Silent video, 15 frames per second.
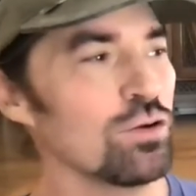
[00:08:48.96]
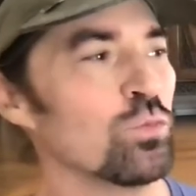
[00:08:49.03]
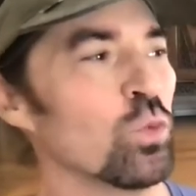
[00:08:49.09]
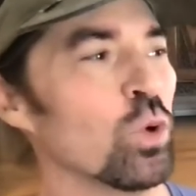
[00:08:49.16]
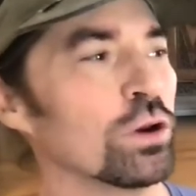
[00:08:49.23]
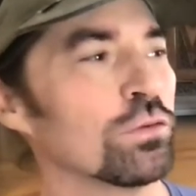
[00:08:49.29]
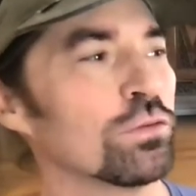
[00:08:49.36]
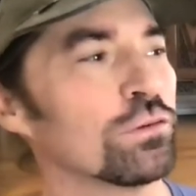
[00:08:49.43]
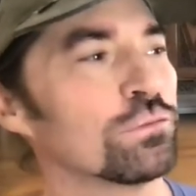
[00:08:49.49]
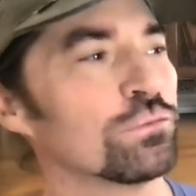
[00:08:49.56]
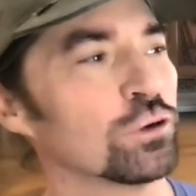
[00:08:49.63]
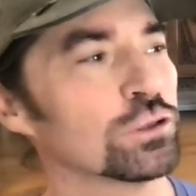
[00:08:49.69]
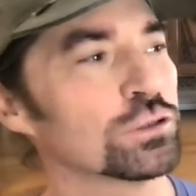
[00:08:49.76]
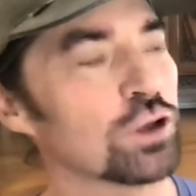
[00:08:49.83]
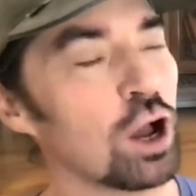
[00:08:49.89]
One of the
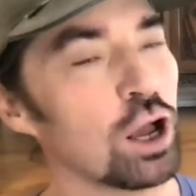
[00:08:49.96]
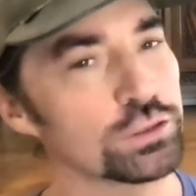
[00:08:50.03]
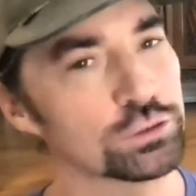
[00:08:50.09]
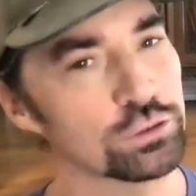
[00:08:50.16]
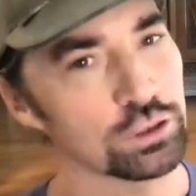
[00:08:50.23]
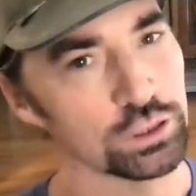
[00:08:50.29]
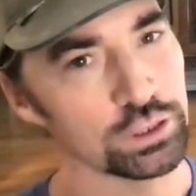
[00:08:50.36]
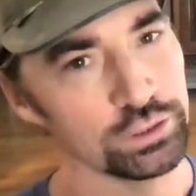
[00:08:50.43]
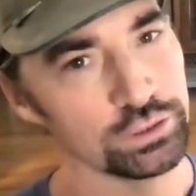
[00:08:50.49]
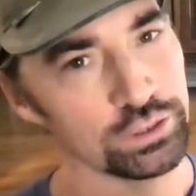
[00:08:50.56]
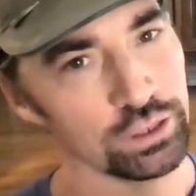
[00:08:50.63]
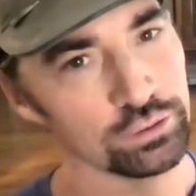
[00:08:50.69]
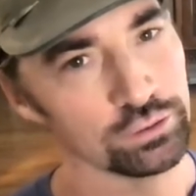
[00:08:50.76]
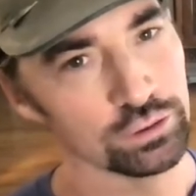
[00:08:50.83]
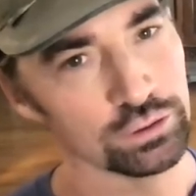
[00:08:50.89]
first Oscar
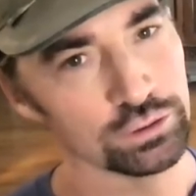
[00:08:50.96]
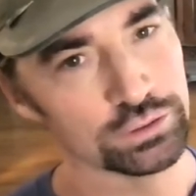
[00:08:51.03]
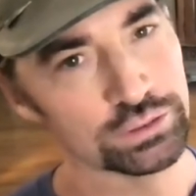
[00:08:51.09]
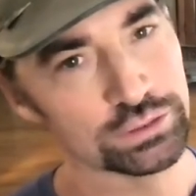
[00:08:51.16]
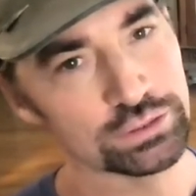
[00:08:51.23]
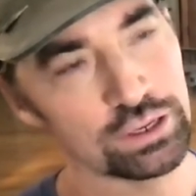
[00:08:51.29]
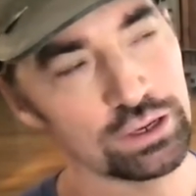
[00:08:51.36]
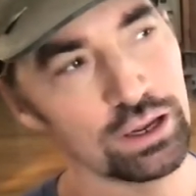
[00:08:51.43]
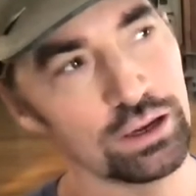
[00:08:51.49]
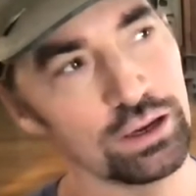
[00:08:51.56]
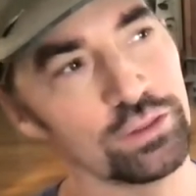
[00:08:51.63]
contenders uh,